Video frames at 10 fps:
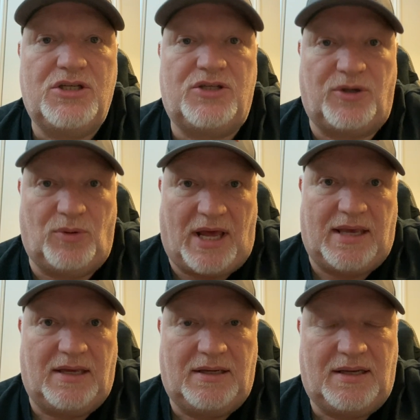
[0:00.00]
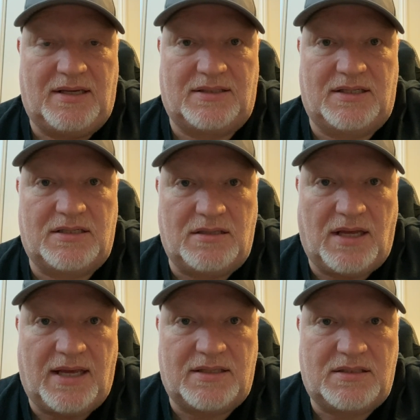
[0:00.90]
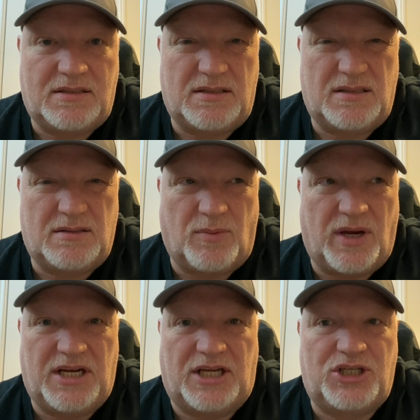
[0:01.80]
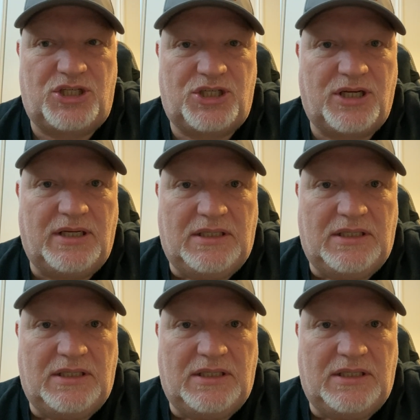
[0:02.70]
Thule, because it's Swedish.